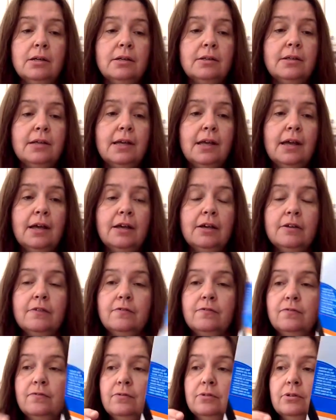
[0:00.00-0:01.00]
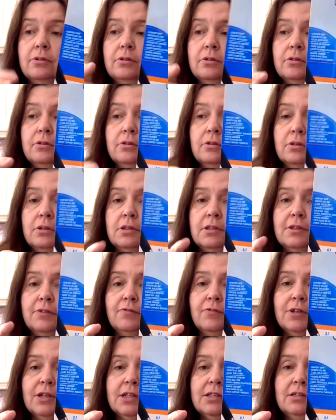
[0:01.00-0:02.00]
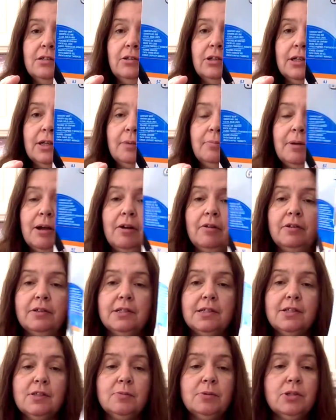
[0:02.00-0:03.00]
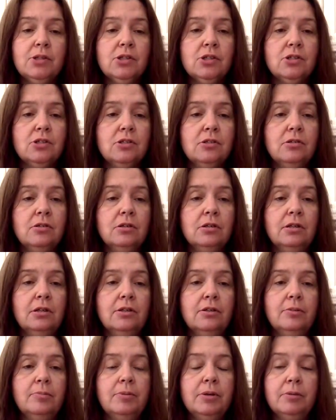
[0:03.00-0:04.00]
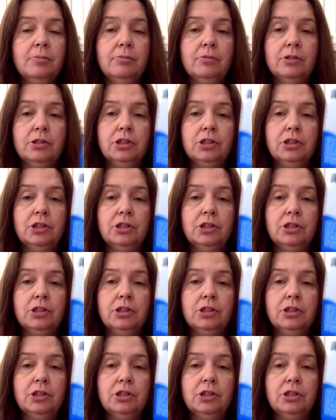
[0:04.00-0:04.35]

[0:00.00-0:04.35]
they have a different looking barrel, and these ones just look a little bit more